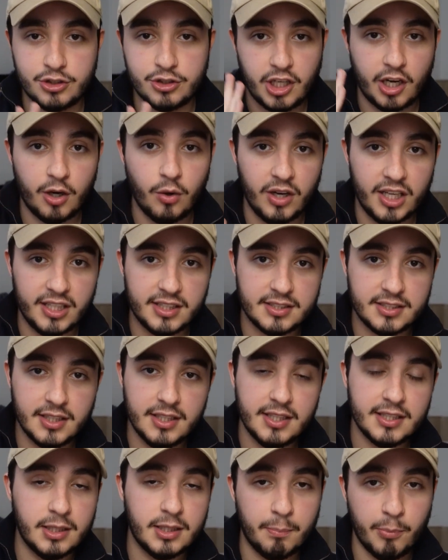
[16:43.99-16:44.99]
generate
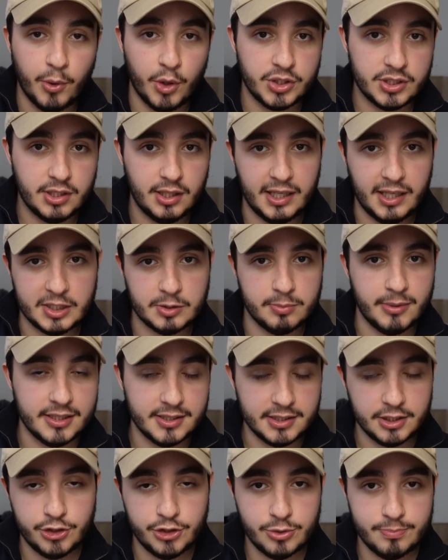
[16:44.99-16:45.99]
the personalized
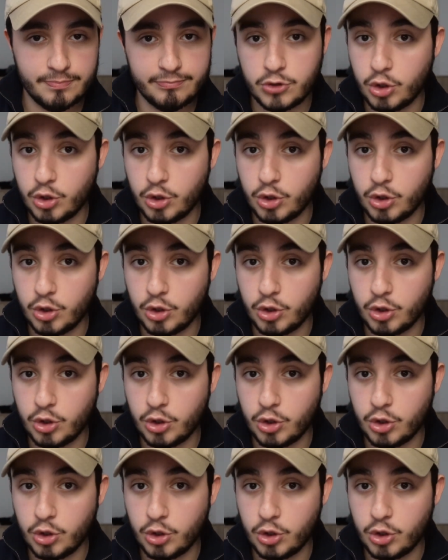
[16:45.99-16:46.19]
message.